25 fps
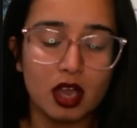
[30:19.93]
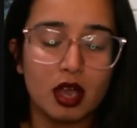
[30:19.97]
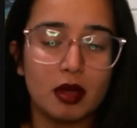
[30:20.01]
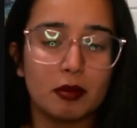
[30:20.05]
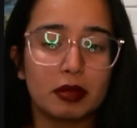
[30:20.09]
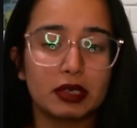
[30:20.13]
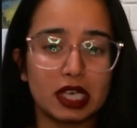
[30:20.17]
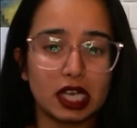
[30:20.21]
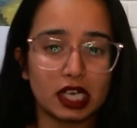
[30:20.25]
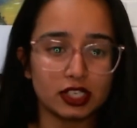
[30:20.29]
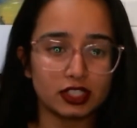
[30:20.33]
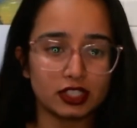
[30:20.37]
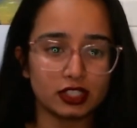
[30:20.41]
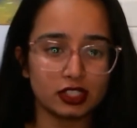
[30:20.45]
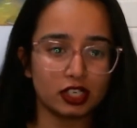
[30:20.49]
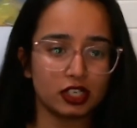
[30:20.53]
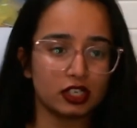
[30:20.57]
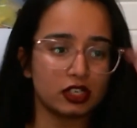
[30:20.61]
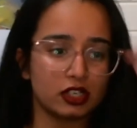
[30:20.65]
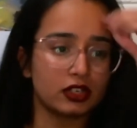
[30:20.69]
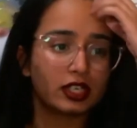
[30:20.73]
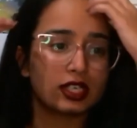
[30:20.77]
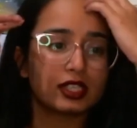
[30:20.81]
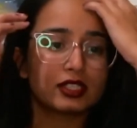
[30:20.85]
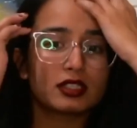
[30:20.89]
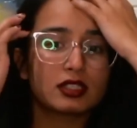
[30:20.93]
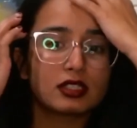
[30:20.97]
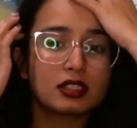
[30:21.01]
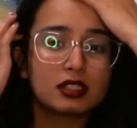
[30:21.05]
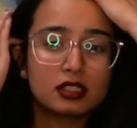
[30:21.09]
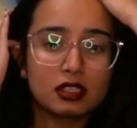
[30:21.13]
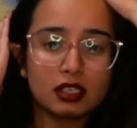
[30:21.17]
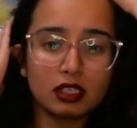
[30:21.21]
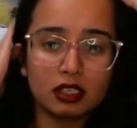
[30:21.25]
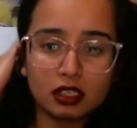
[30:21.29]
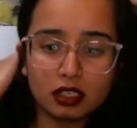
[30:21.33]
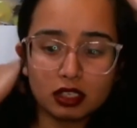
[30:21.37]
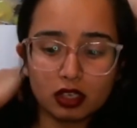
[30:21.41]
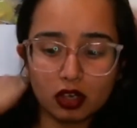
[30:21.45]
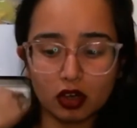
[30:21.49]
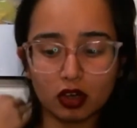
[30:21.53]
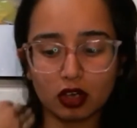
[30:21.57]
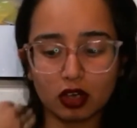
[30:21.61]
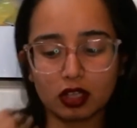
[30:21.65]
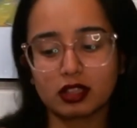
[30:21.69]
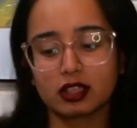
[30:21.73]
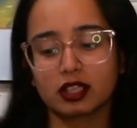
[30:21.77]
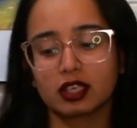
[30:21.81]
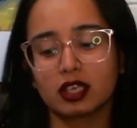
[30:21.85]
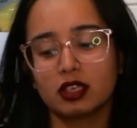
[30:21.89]
but actually your existing
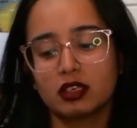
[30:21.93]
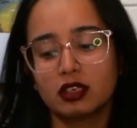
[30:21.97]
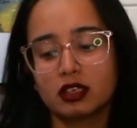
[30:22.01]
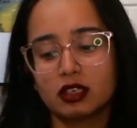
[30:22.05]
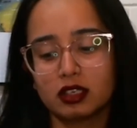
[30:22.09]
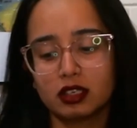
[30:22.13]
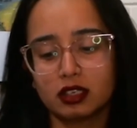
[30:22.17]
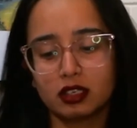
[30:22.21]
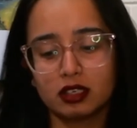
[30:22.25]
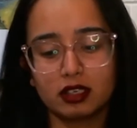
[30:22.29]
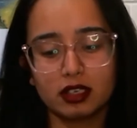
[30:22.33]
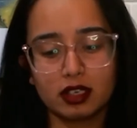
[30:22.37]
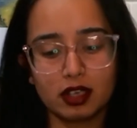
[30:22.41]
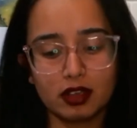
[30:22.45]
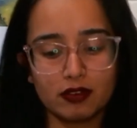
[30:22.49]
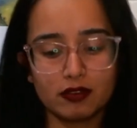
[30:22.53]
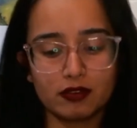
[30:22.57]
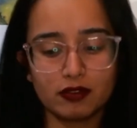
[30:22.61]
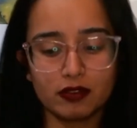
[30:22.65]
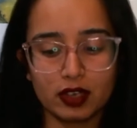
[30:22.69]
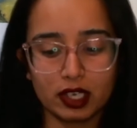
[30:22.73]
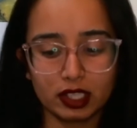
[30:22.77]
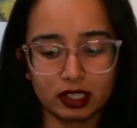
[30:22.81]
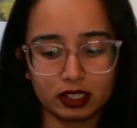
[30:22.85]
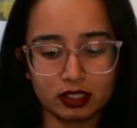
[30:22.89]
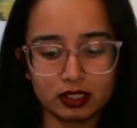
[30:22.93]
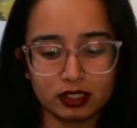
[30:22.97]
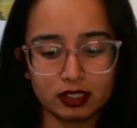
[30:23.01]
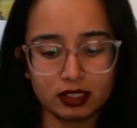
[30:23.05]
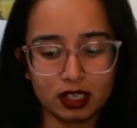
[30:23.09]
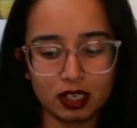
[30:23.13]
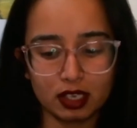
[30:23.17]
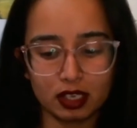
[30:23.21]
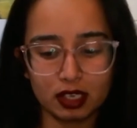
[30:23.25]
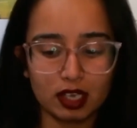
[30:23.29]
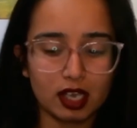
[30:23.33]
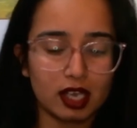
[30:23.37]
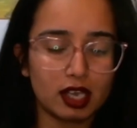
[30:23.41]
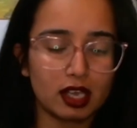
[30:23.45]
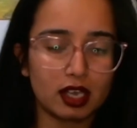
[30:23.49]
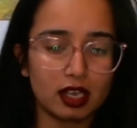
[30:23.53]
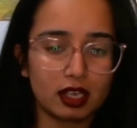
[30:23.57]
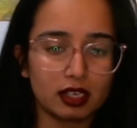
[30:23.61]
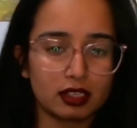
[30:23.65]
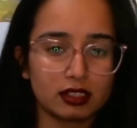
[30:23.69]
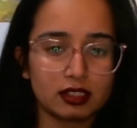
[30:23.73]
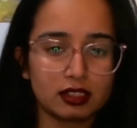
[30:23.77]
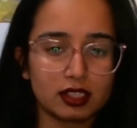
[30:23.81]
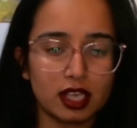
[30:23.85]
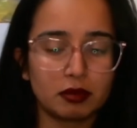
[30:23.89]
auth can live at the
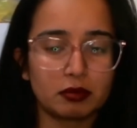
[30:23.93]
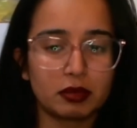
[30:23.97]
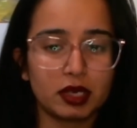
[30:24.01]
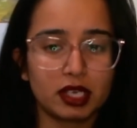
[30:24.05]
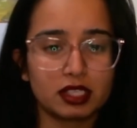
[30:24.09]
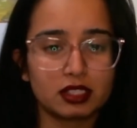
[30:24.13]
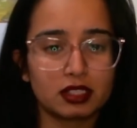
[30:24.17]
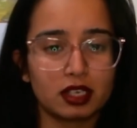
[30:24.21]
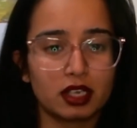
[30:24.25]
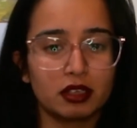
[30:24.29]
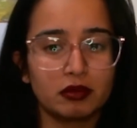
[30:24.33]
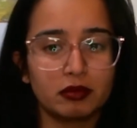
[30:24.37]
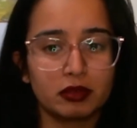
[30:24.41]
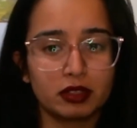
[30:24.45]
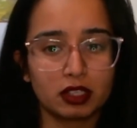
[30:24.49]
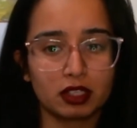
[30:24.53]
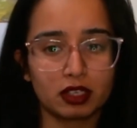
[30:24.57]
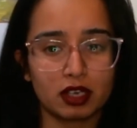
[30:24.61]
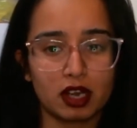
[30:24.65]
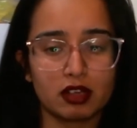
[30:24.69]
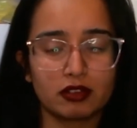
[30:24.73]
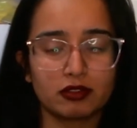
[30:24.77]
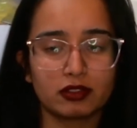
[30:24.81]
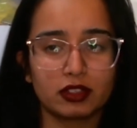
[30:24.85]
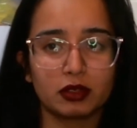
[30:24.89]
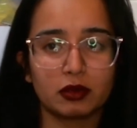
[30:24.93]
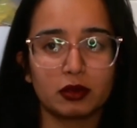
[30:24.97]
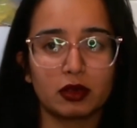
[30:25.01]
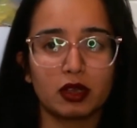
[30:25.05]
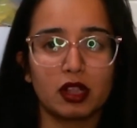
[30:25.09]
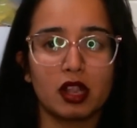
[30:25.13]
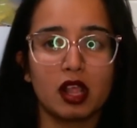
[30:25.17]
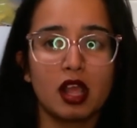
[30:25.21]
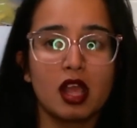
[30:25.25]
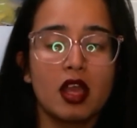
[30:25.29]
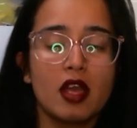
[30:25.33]
side by side with GraphQL.